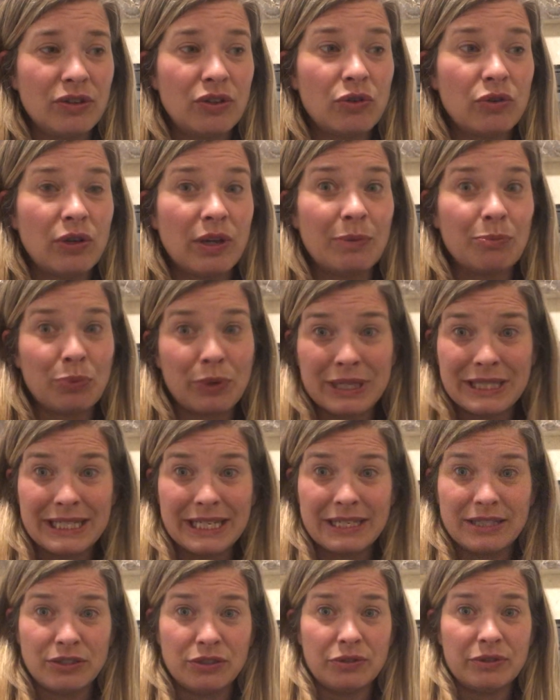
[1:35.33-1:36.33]
You can print
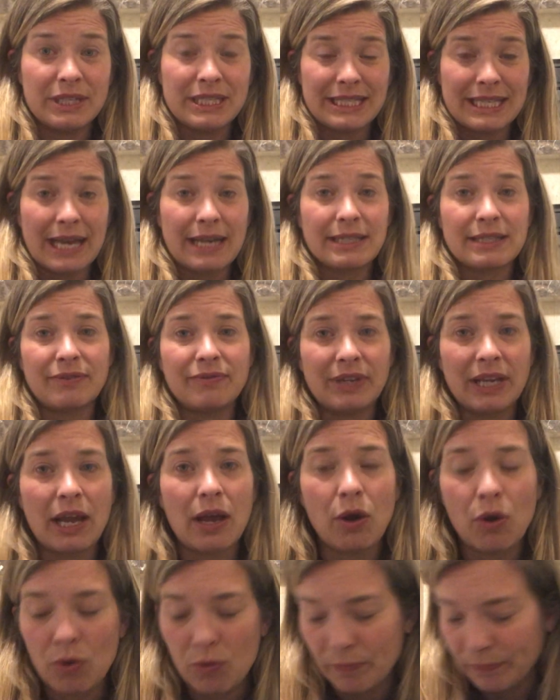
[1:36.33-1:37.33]
it and do this activity
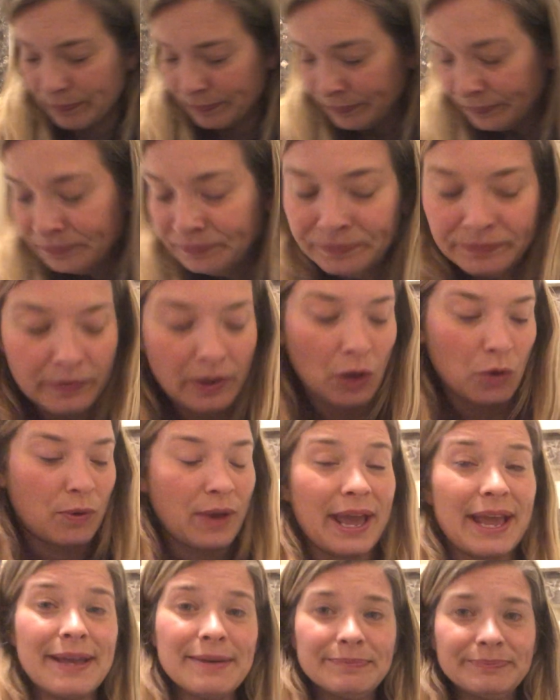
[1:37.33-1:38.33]
at home.
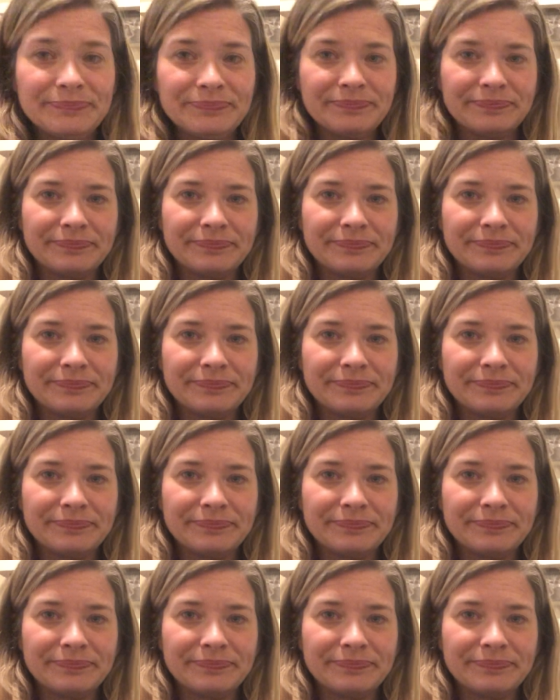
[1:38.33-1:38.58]
Okay?